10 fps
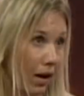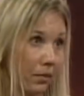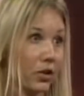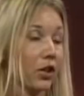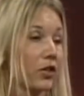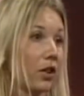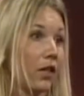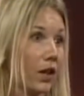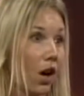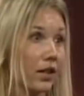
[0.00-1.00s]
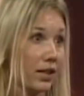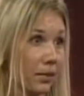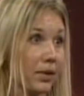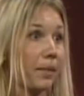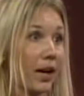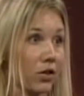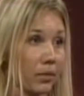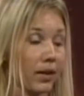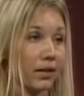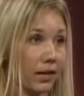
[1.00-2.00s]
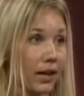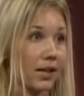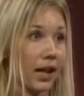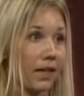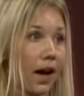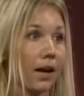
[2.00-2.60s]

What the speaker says: children on the autism spectrum and things like that.